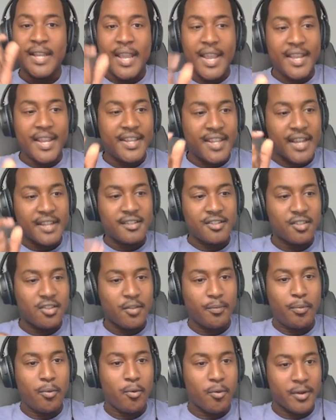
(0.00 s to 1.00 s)
it gets to
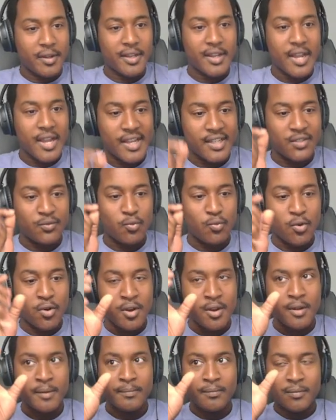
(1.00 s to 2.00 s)
the point, guys,
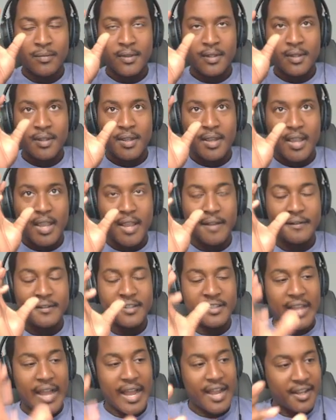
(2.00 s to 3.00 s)
where if
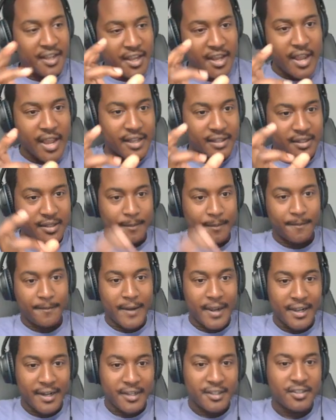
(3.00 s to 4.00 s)
Saki ends up
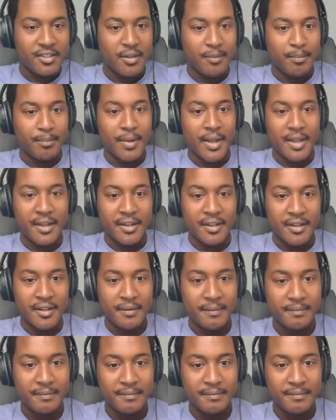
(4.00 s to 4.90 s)
finding somebody,